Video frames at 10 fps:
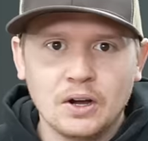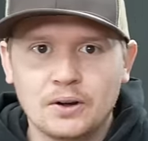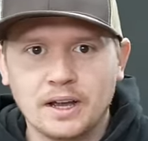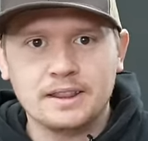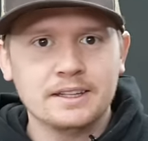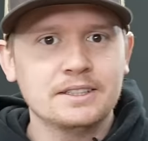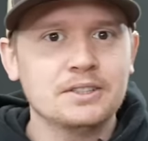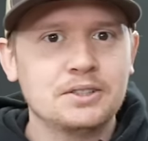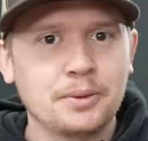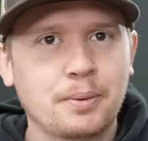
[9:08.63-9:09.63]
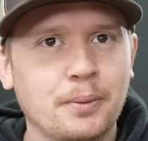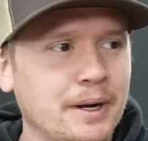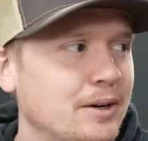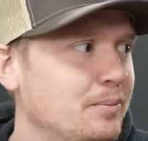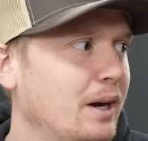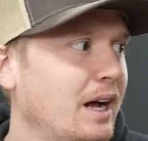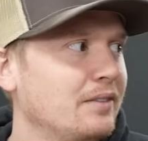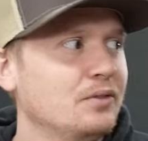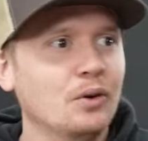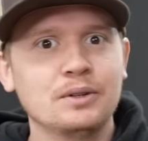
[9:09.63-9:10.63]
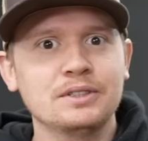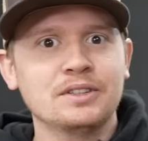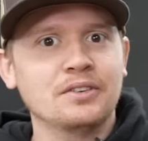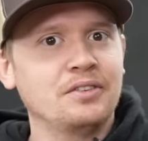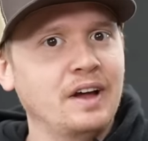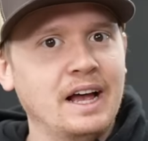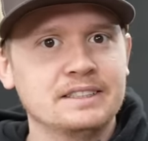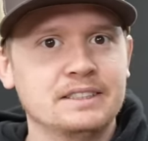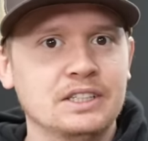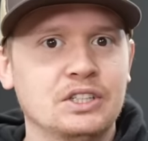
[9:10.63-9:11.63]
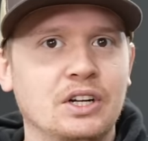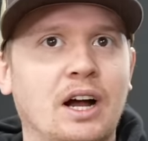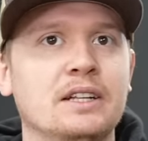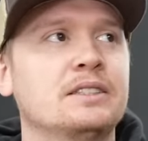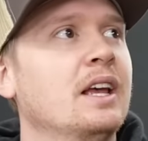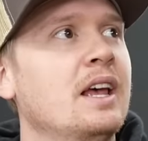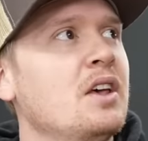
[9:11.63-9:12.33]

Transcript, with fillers: Okay, this is super weird, but I've noticed the fastest shots